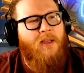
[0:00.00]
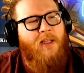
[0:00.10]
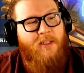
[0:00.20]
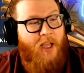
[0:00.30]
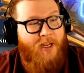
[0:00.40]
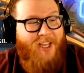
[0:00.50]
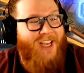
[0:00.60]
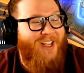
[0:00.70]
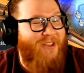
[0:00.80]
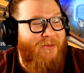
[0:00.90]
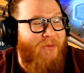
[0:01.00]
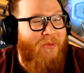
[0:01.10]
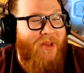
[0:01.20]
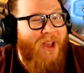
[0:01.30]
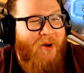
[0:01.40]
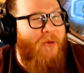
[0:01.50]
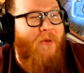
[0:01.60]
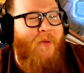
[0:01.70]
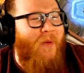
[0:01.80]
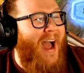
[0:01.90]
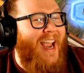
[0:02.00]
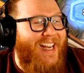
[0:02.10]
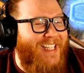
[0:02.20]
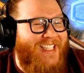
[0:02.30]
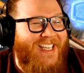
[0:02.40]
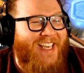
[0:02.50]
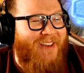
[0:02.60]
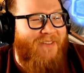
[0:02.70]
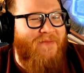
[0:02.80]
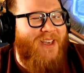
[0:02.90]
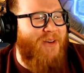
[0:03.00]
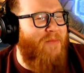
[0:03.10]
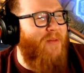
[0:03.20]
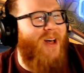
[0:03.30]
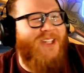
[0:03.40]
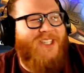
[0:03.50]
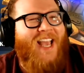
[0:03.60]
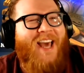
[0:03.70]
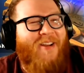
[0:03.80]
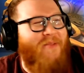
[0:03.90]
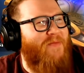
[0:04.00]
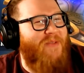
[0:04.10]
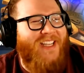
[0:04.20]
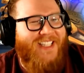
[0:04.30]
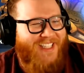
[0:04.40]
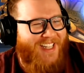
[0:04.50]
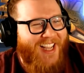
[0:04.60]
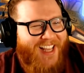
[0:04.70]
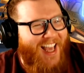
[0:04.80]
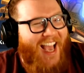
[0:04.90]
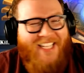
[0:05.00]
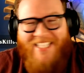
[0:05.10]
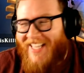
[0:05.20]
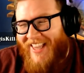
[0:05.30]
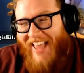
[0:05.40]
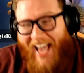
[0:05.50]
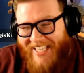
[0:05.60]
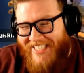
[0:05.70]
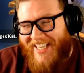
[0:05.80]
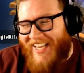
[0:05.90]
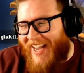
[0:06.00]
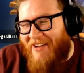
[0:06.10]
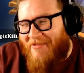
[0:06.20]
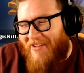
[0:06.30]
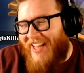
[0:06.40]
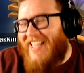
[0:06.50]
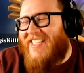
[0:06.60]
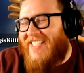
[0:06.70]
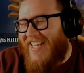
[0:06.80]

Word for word: I, I, why does it give me Cabal Shadow Priest? That's the last thing I want!